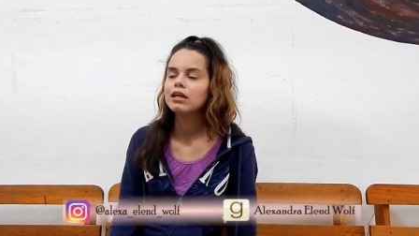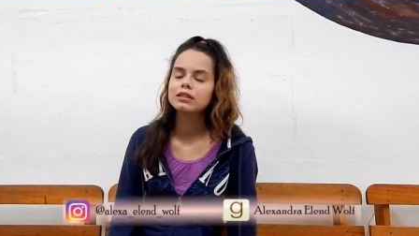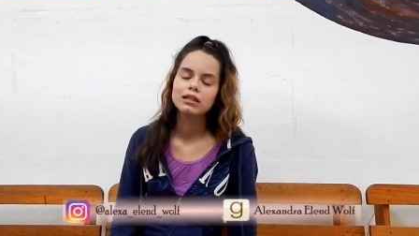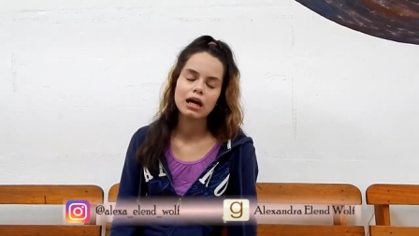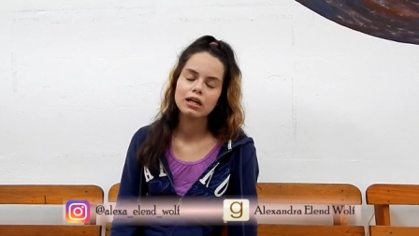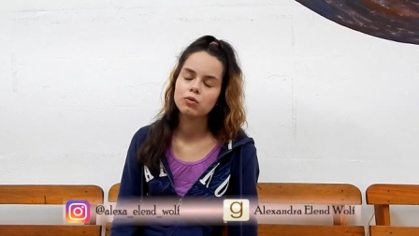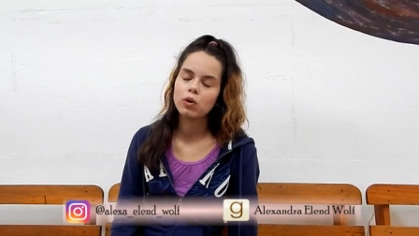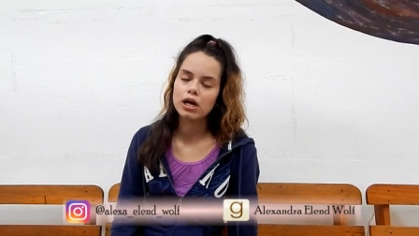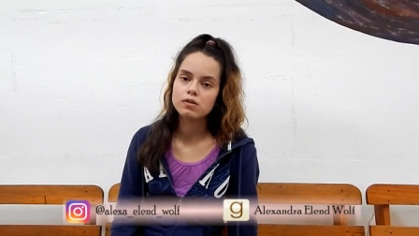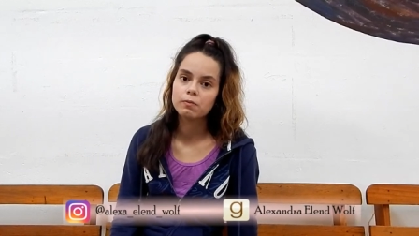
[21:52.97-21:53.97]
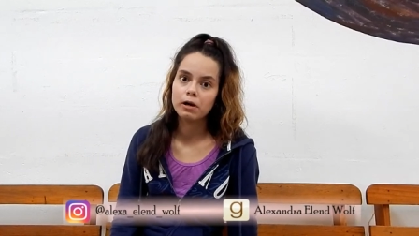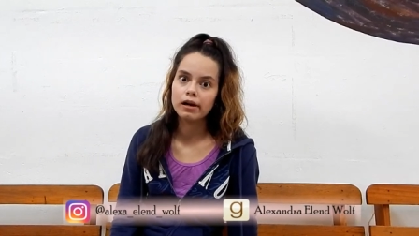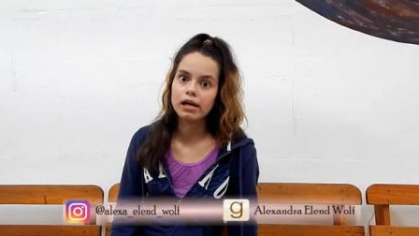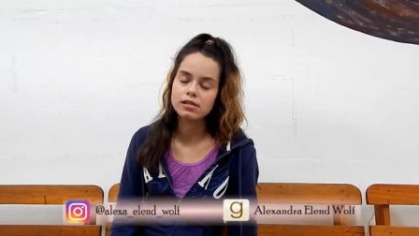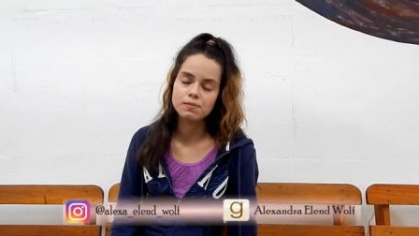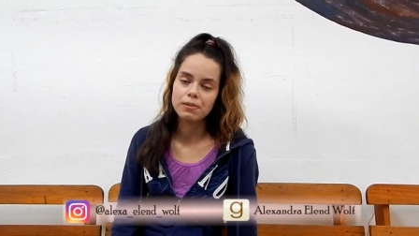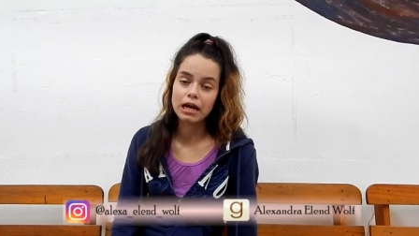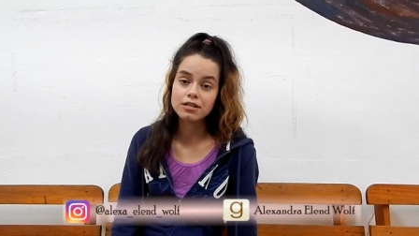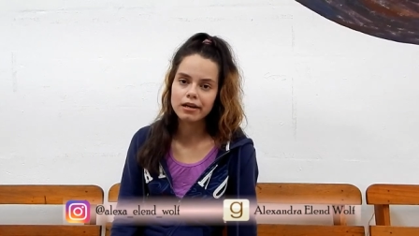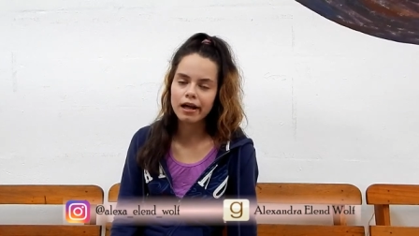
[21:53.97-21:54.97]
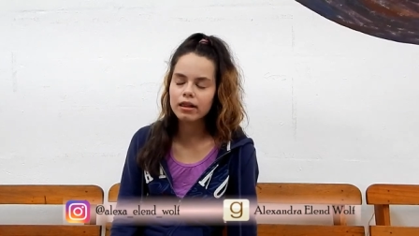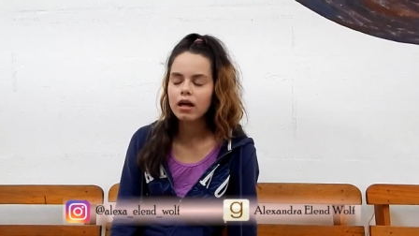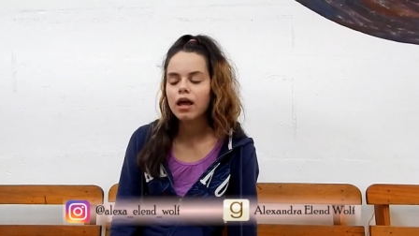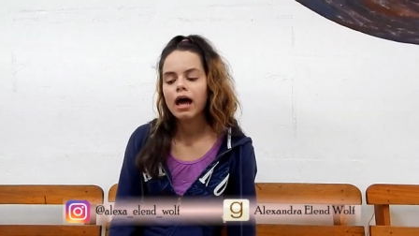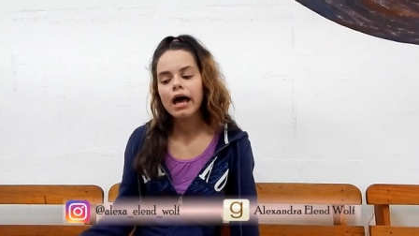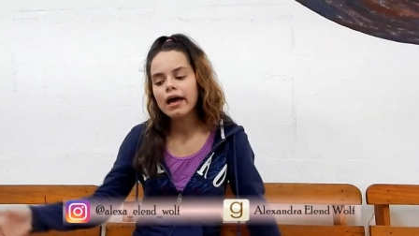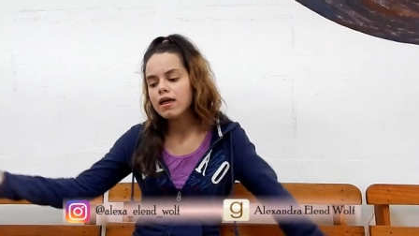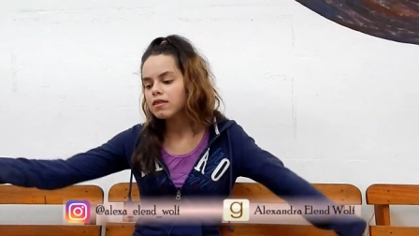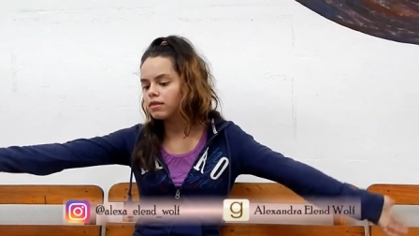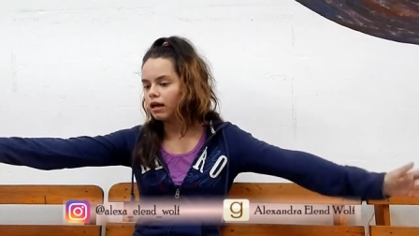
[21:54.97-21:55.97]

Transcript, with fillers: that was very special. And